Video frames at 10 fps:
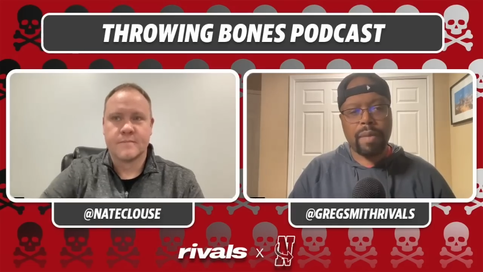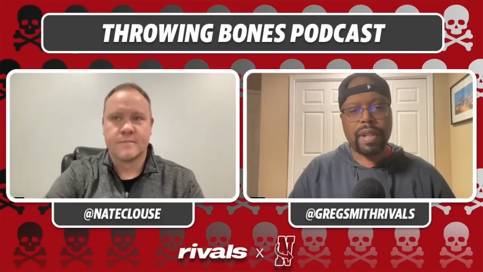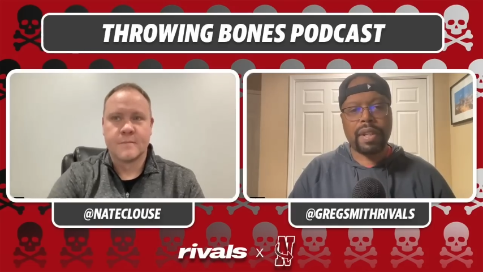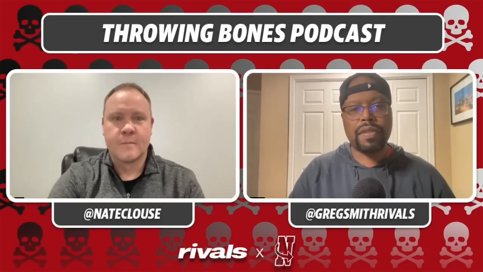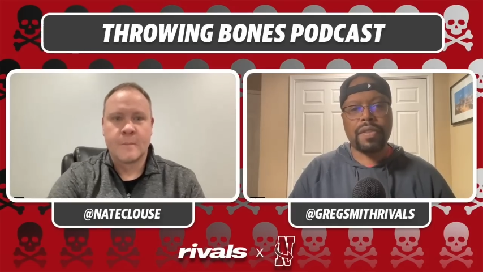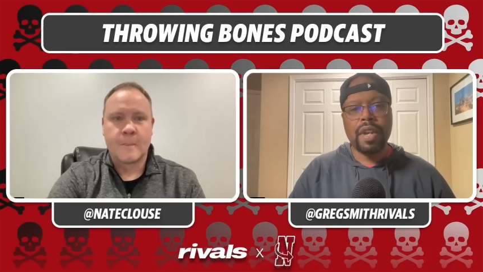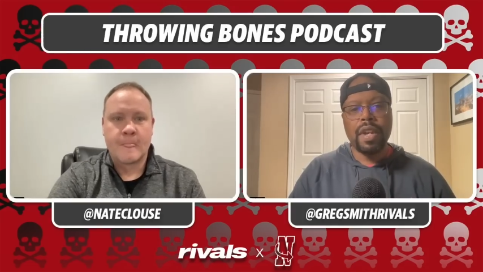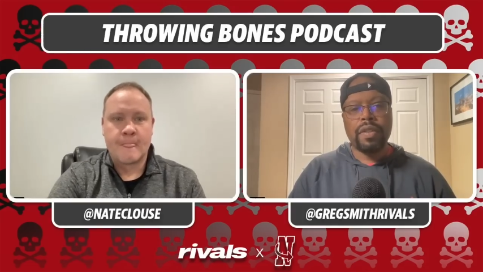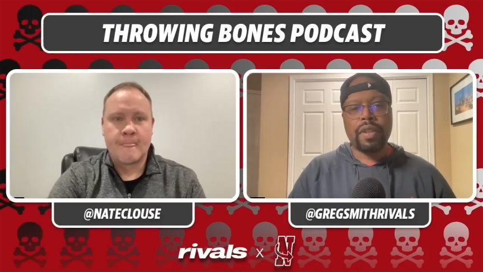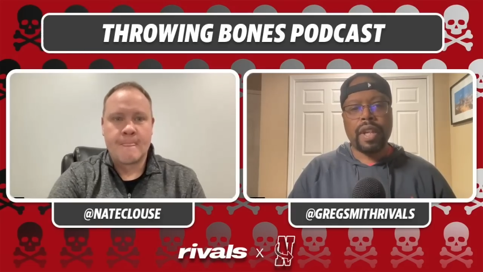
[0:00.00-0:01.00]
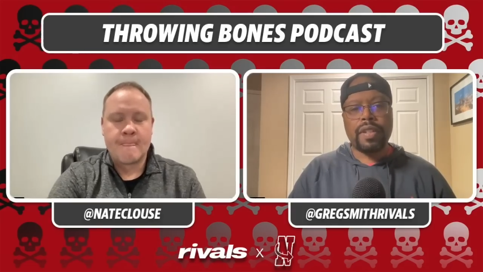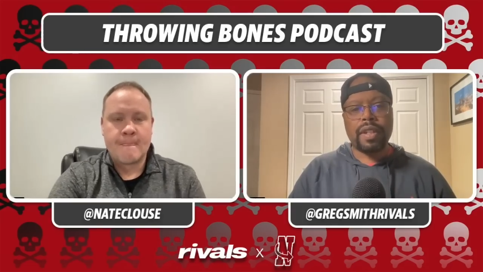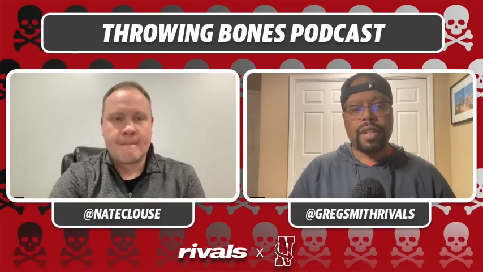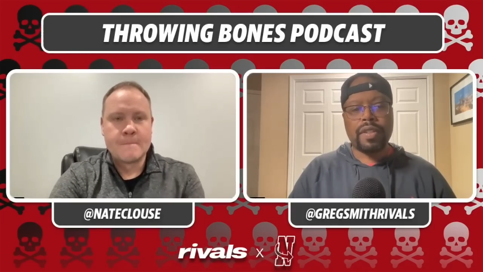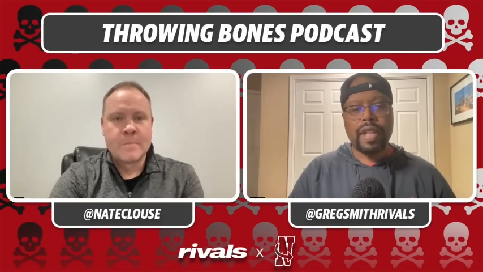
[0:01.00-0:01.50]
Speaker 1: because it's
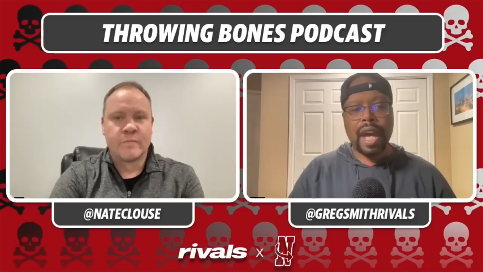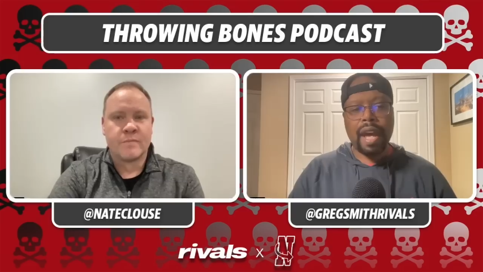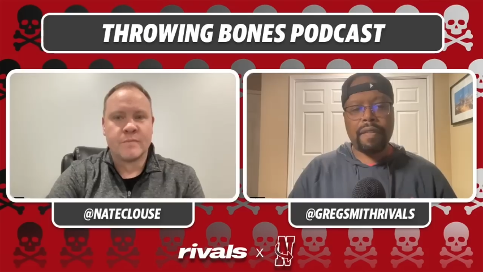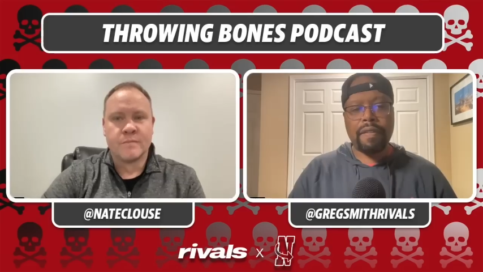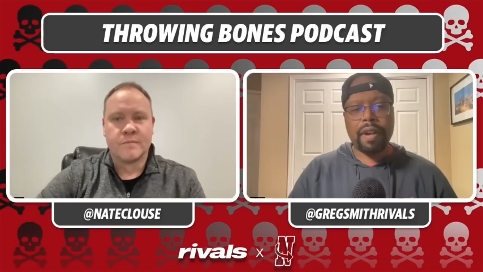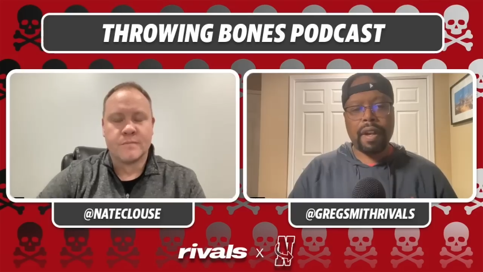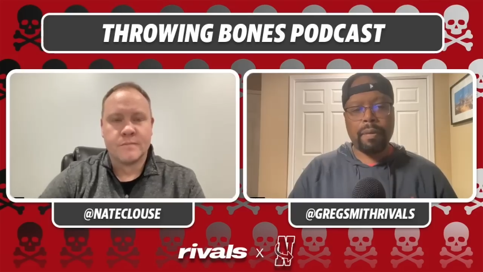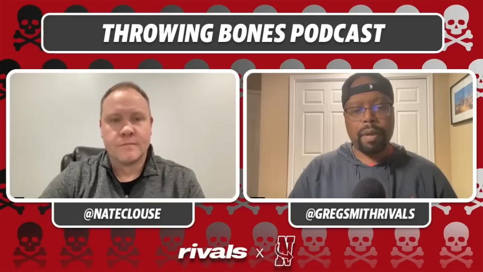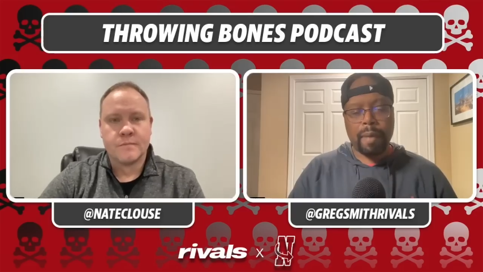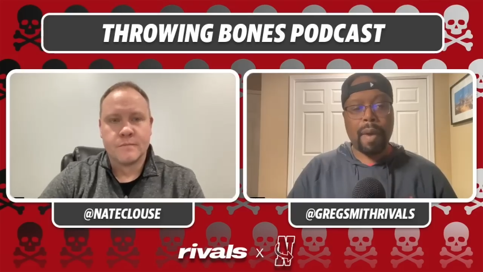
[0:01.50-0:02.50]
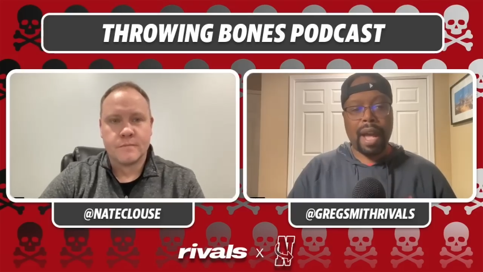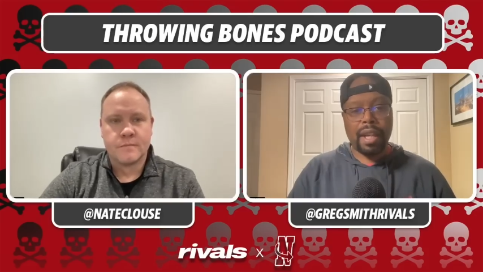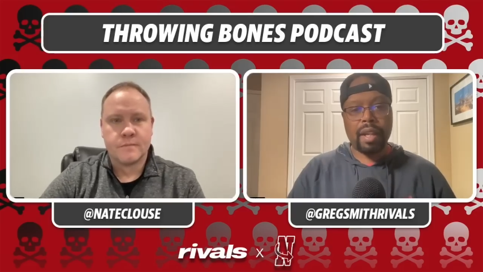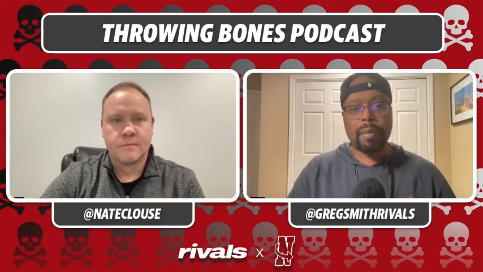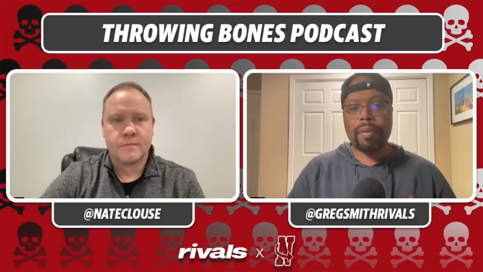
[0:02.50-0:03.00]
a staff uh, uh, led by
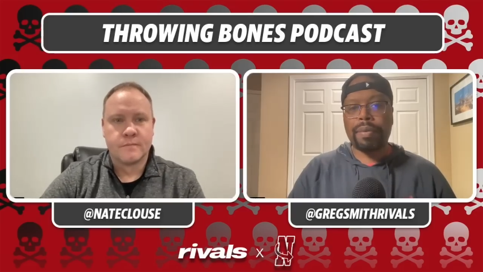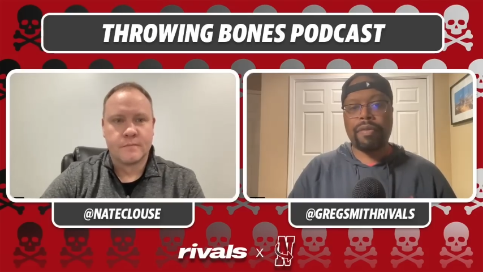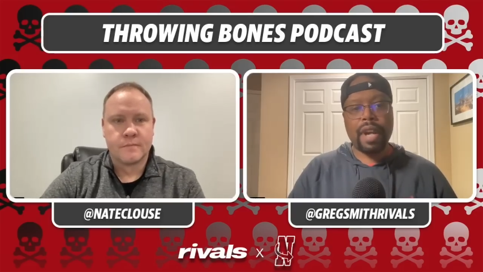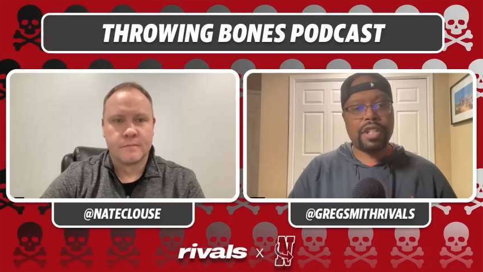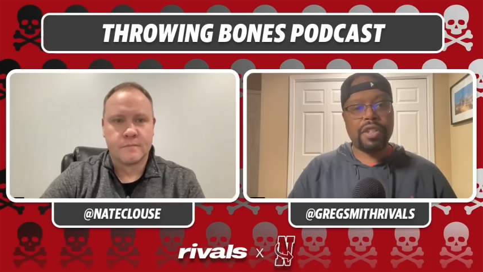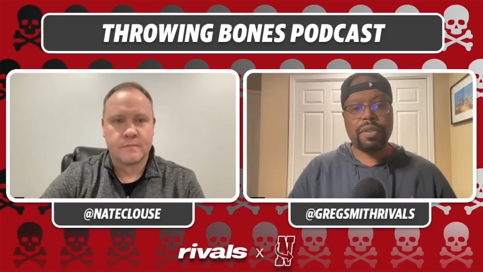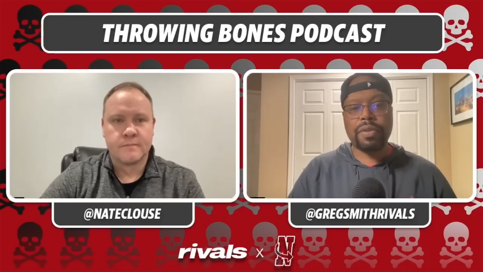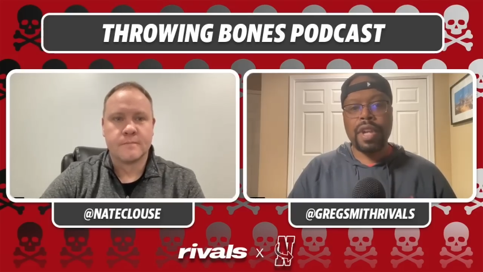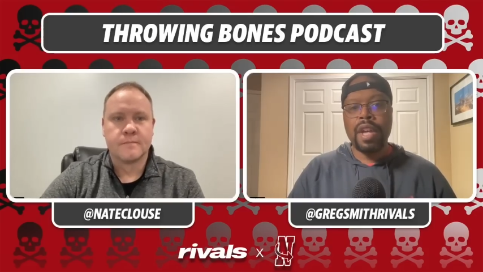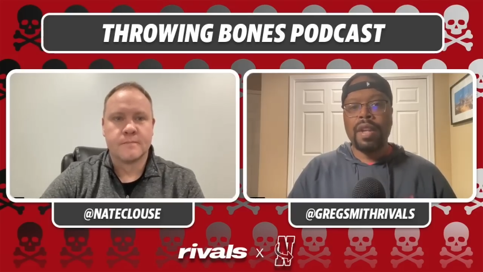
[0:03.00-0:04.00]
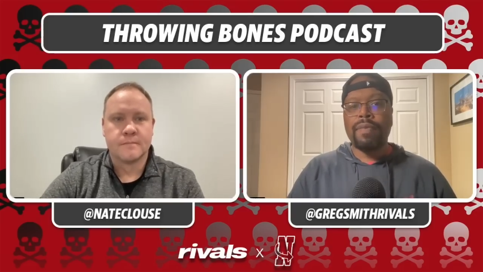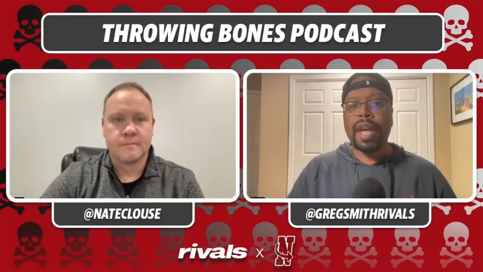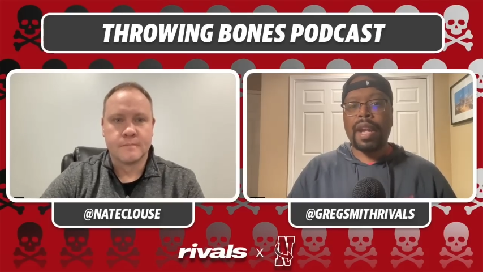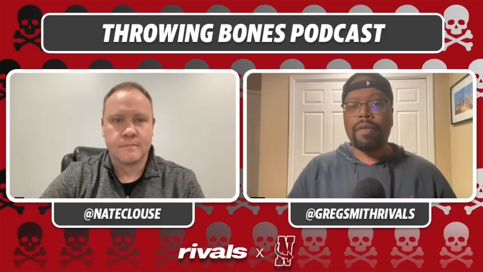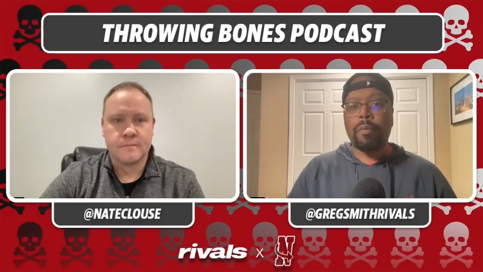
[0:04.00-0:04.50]
him of professionals that
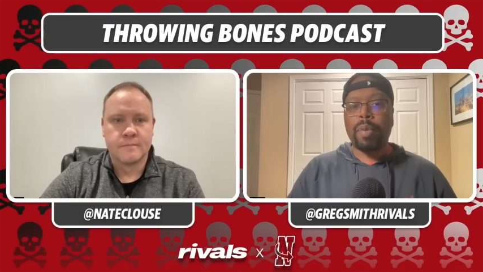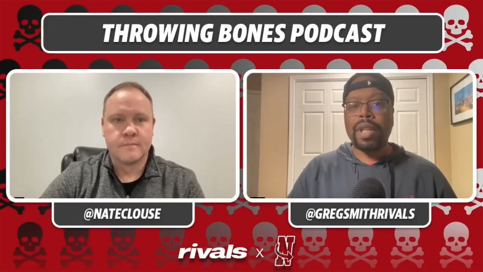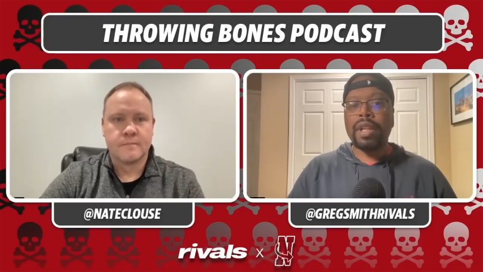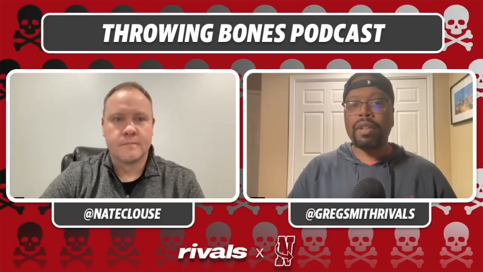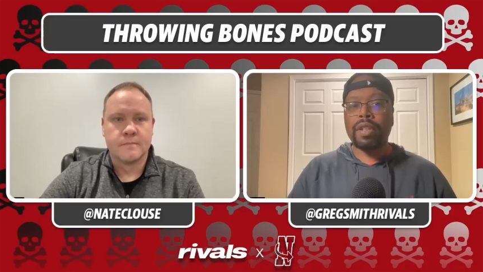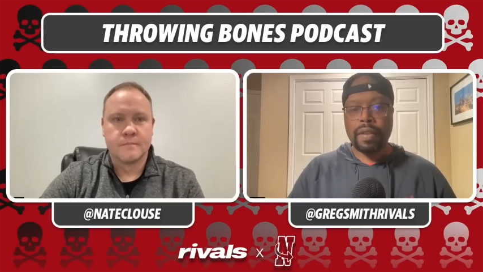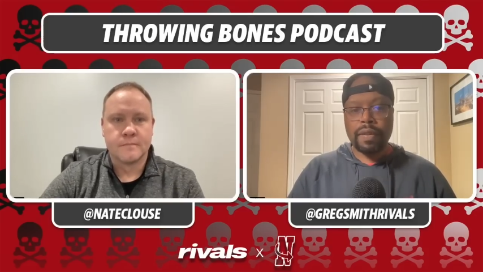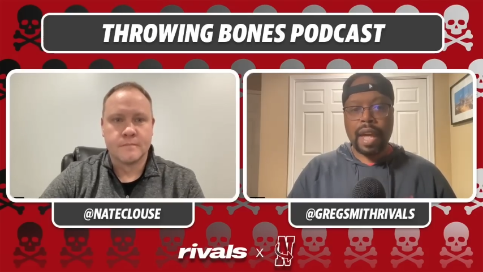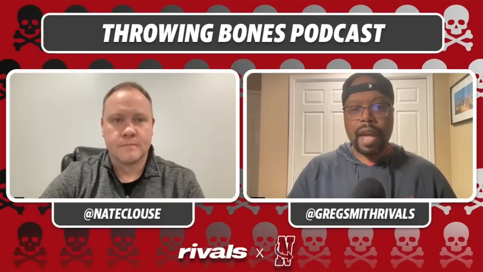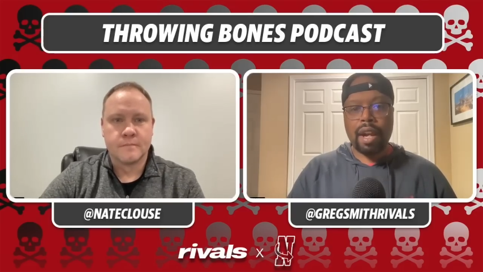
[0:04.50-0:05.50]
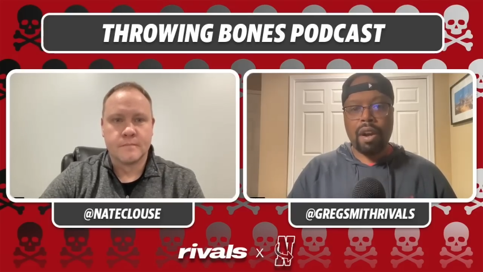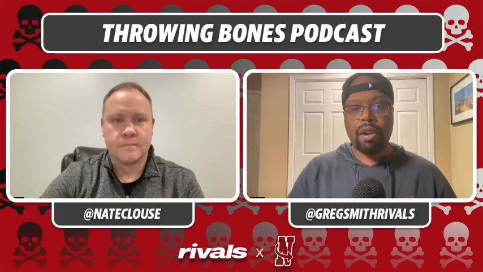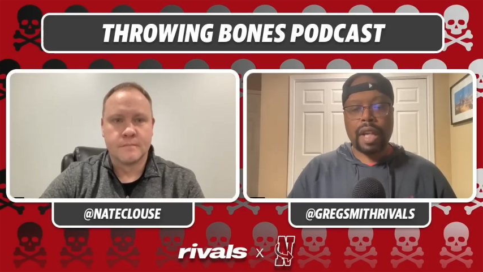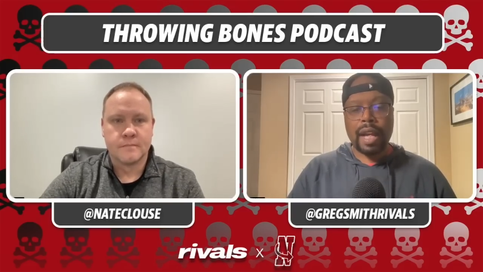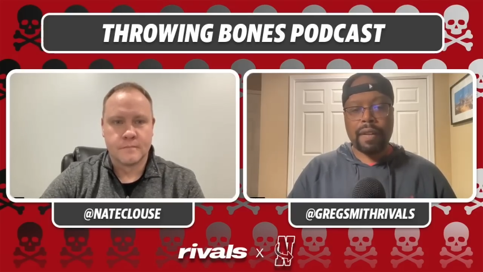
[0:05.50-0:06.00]
have been there, done that on
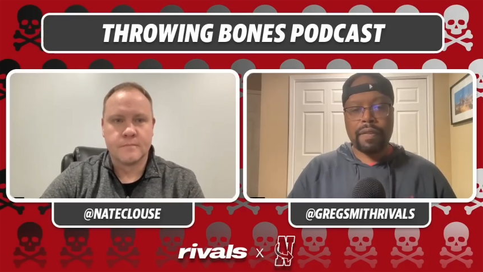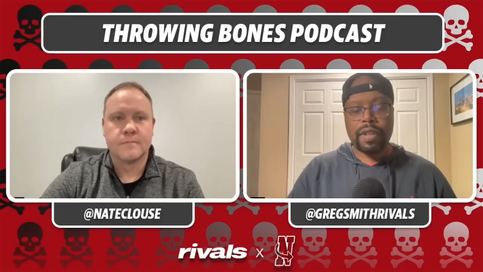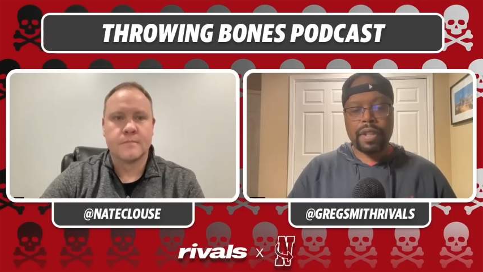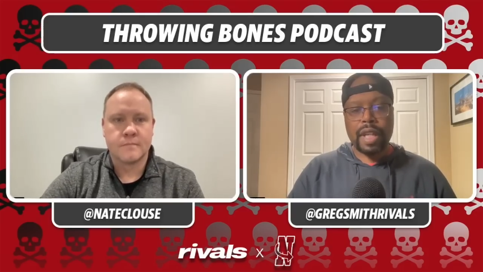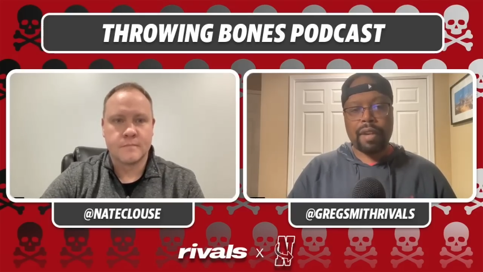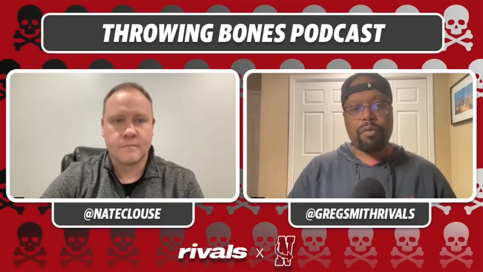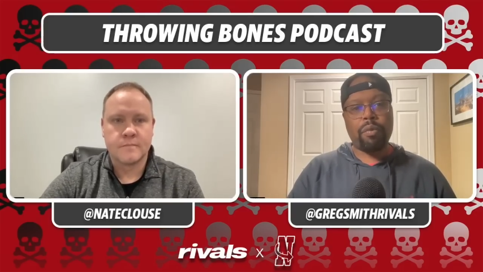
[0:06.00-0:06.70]
kind of this kind of